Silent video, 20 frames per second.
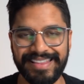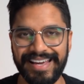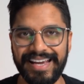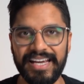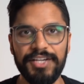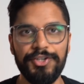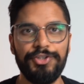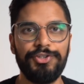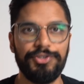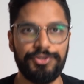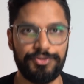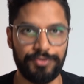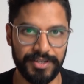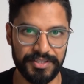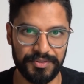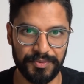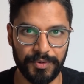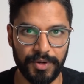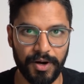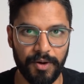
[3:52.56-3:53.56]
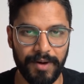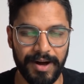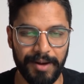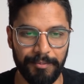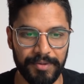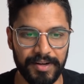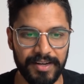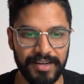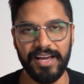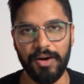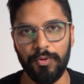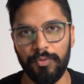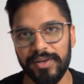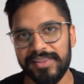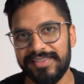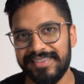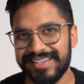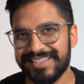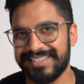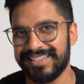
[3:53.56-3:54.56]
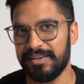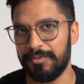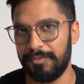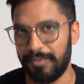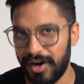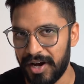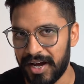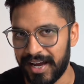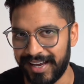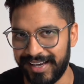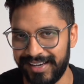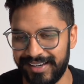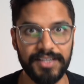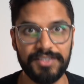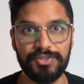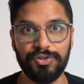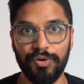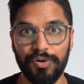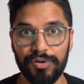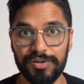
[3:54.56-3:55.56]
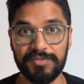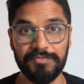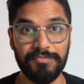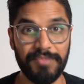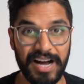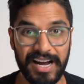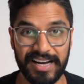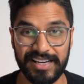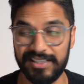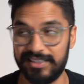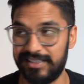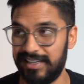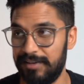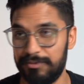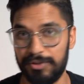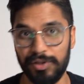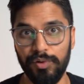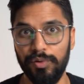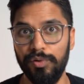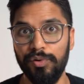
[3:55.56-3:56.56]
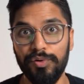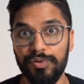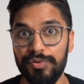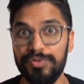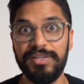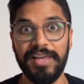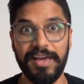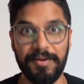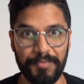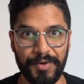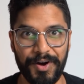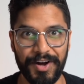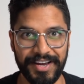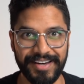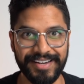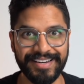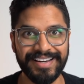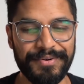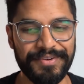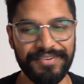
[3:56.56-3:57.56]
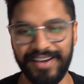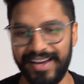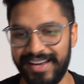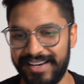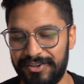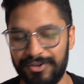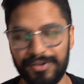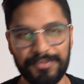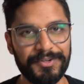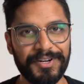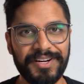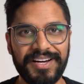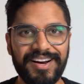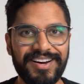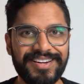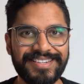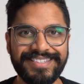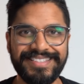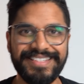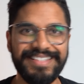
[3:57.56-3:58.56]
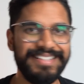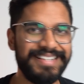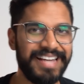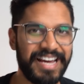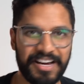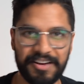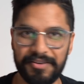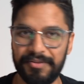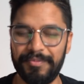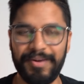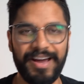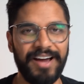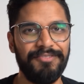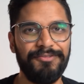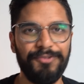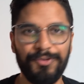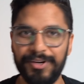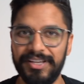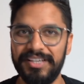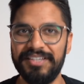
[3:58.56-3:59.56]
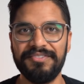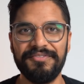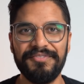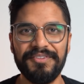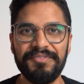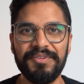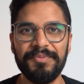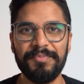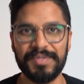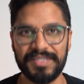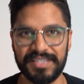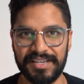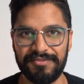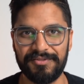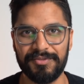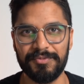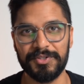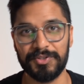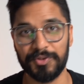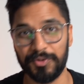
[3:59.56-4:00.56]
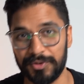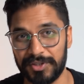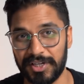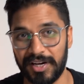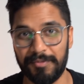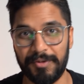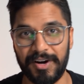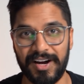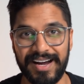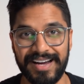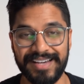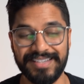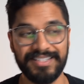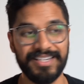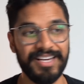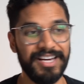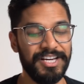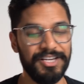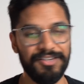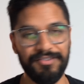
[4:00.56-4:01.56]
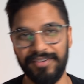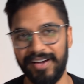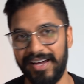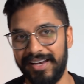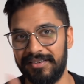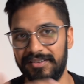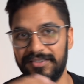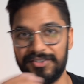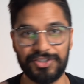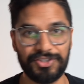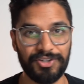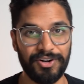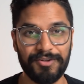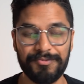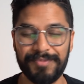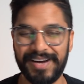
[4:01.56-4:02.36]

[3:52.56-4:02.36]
that interest rates will go up. Now, with this in mind, it's caused markets to absolutely lose their mind. We've had cryptocurrency down about 40 to 50% from its all-time highs. You've had stock